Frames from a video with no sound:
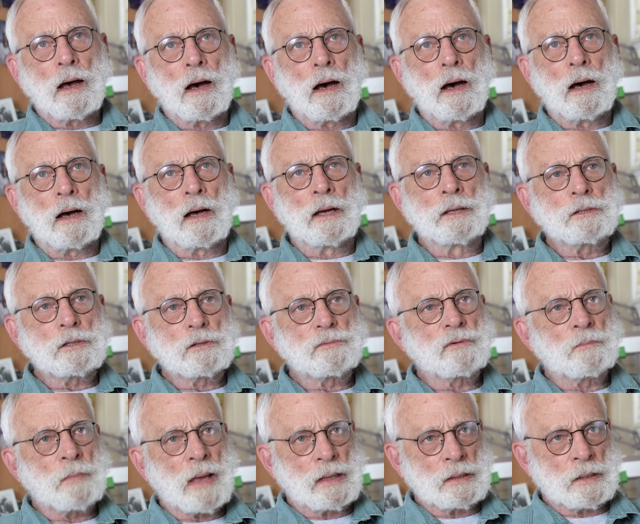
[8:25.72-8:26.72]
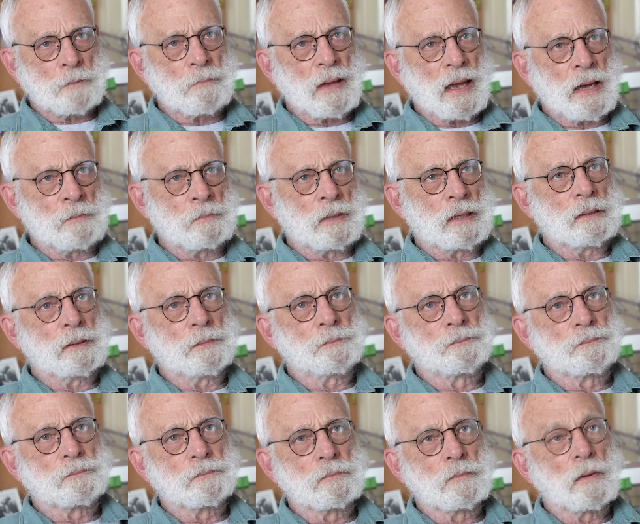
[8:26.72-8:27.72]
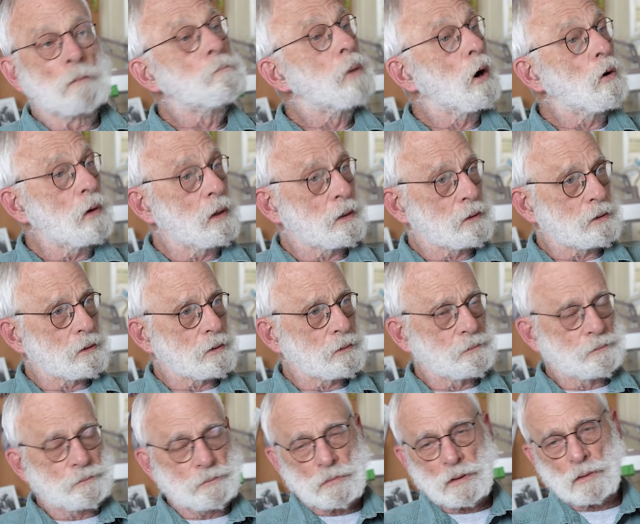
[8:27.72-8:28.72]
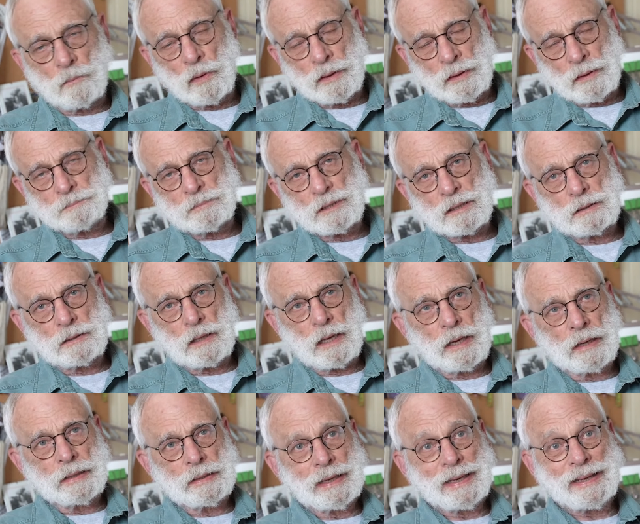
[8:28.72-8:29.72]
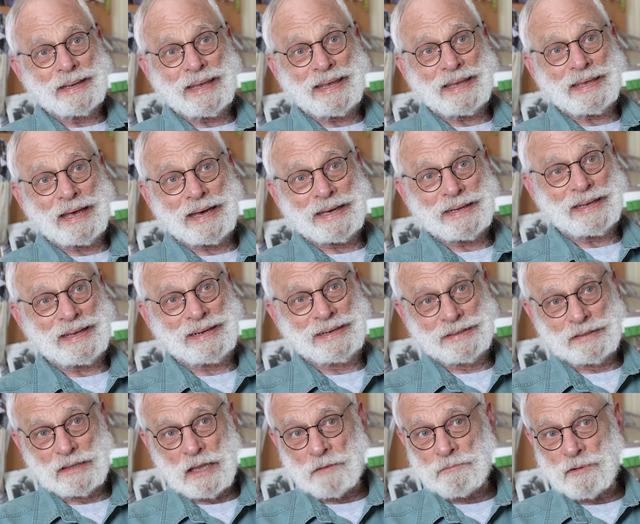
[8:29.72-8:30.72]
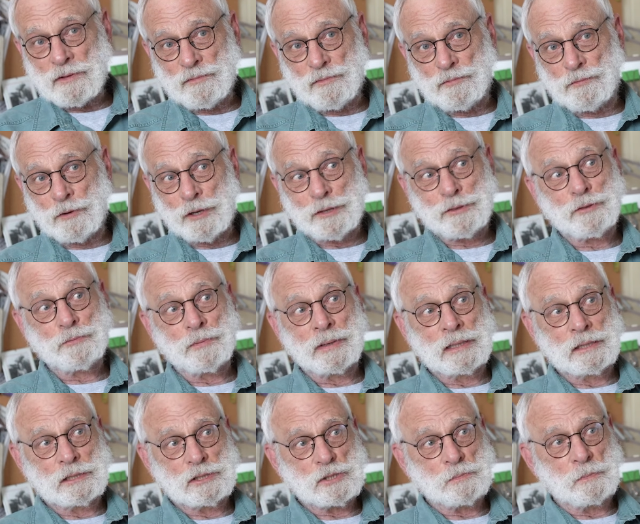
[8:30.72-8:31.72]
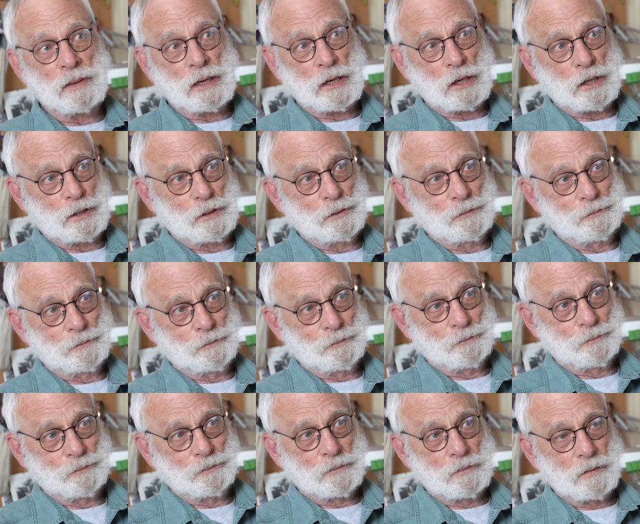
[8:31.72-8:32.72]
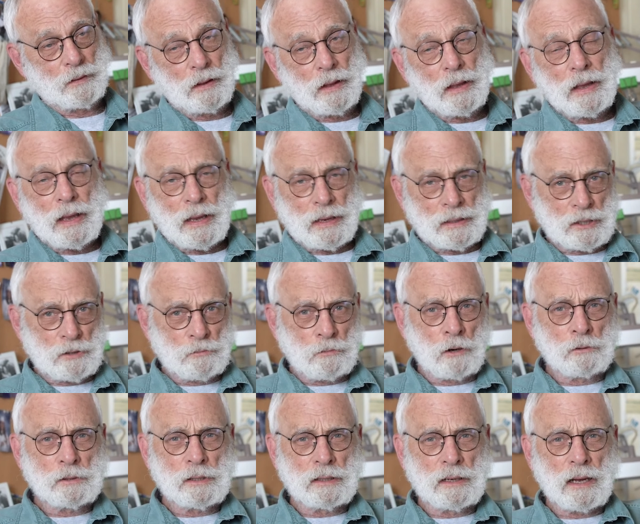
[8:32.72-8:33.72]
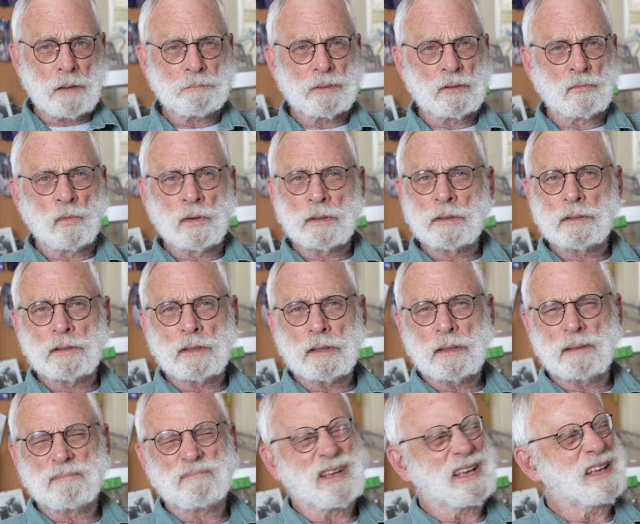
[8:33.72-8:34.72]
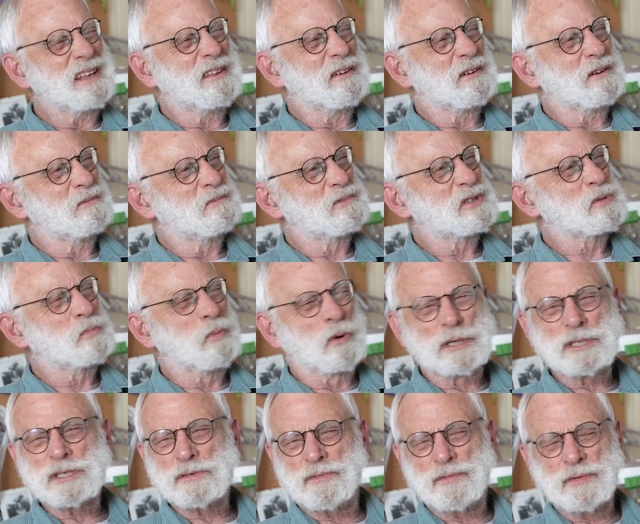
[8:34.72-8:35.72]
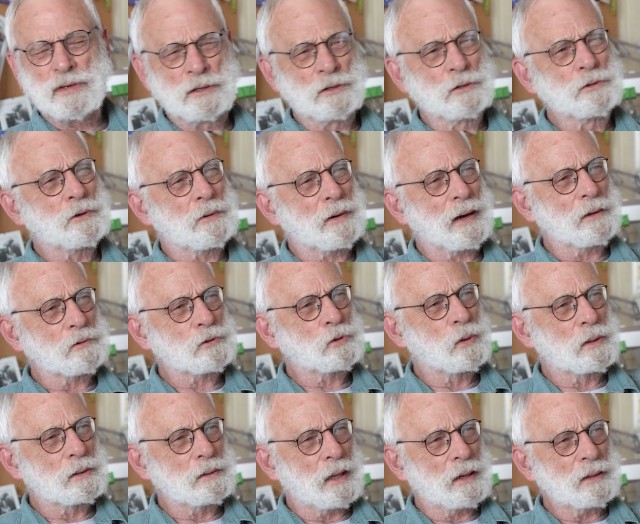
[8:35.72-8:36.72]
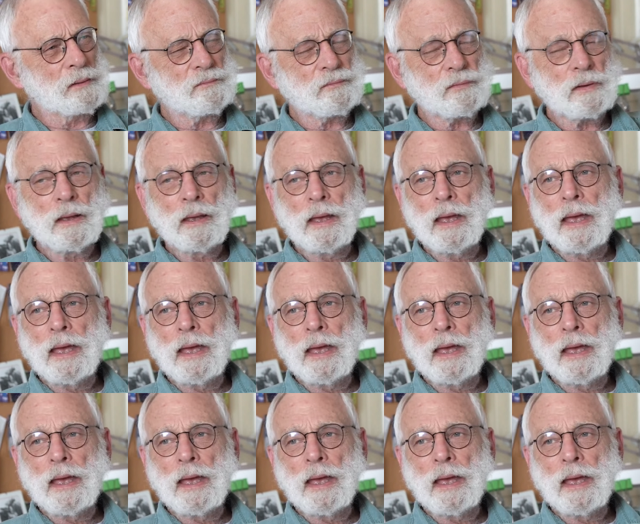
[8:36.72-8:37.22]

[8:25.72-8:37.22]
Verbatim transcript: a hunter from Alabama, bow hunter, went up to Clyde and he got an 11 foot 3 inch bear. And he rode it up in one of the either Sports Afield or outdoor life